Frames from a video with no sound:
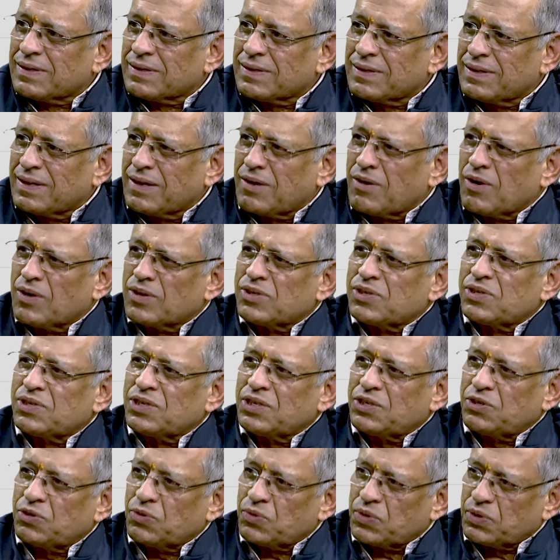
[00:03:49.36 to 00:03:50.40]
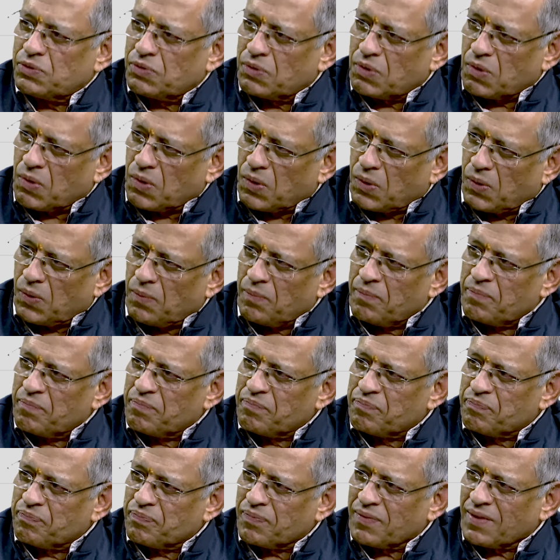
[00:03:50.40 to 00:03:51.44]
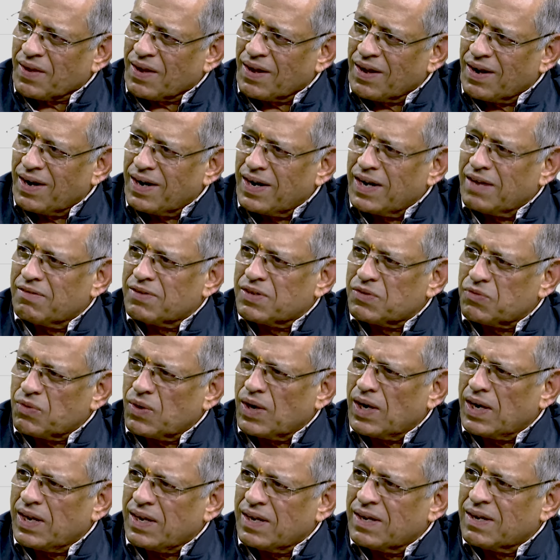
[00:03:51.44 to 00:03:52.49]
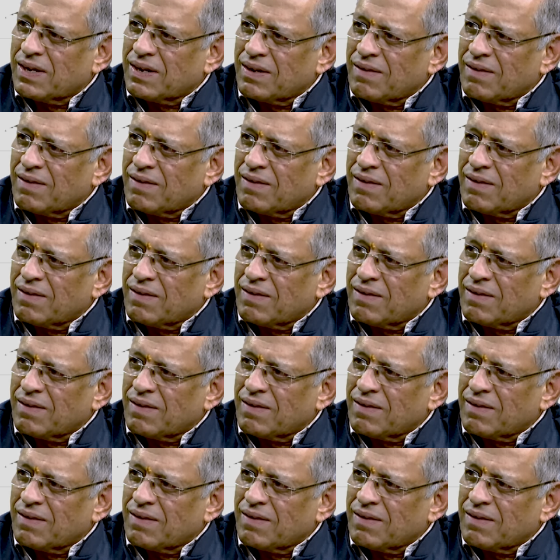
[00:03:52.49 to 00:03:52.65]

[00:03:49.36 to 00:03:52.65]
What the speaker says: the constitutive role, and I was only